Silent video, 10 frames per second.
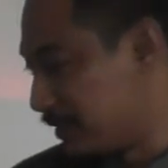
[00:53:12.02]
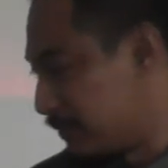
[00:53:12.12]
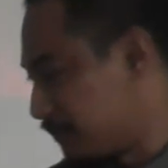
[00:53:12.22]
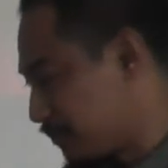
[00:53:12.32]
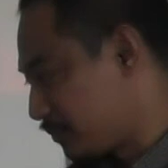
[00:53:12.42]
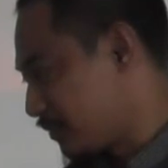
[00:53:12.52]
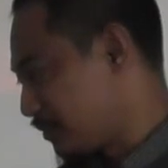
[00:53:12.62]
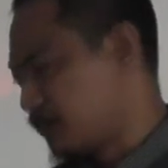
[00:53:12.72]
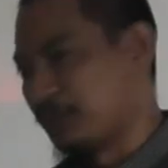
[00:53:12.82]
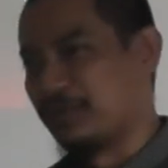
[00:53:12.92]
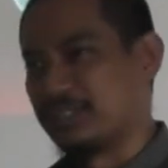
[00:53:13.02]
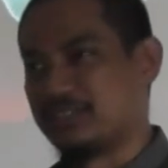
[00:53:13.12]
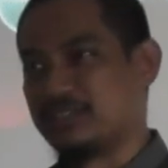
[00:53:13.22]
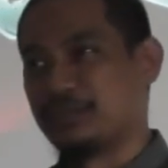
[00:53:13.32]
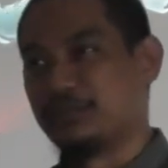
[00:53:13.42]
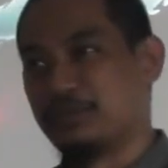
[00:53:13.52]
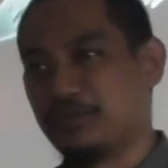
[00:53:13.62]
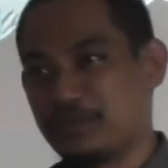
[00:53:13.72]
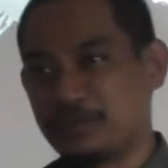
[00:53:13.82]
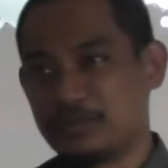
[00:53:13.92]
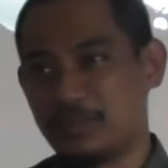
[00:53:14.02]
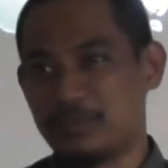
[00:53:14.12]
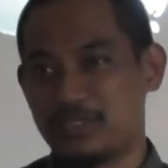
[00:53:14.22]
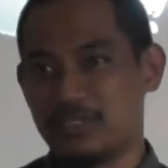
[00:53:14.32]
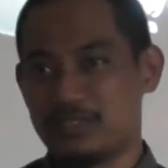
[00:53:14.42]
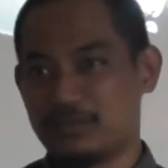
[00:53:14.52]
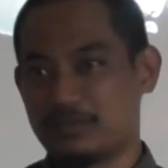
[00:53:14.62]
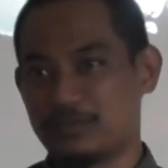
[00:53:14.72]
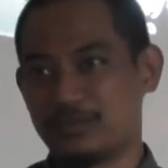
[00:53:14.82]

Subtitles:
but when is your submission date?